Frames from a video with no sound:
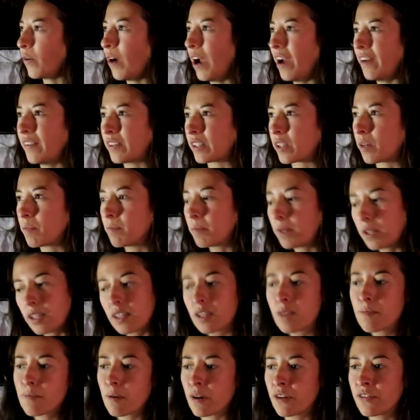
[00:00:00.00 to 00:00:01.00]
have it
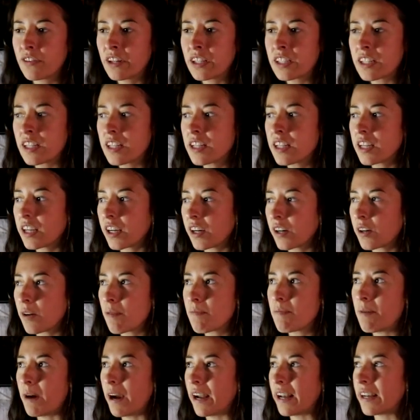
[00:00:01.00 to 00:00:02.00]
completely perfect in here,
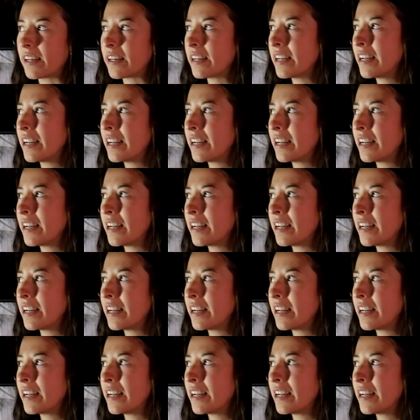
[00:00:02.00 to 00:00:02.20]
but